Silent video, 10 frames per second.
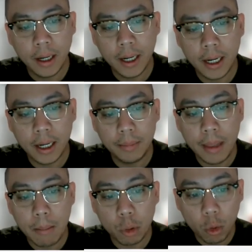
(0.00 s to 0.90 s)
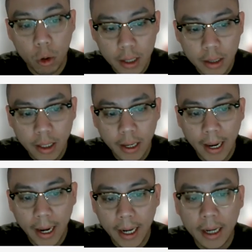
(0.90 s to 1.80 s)
number 1,
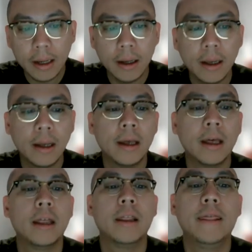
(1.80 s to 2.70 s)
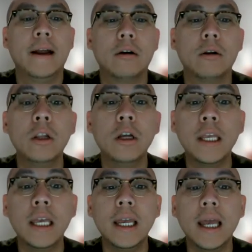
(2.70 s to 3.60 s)
they're
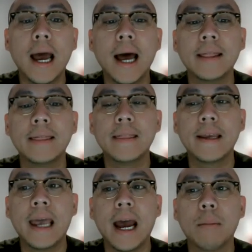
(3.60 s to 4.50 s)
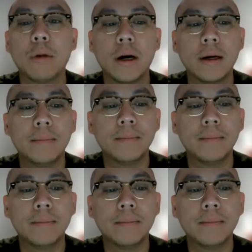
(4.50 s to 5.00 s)
looking at the camera.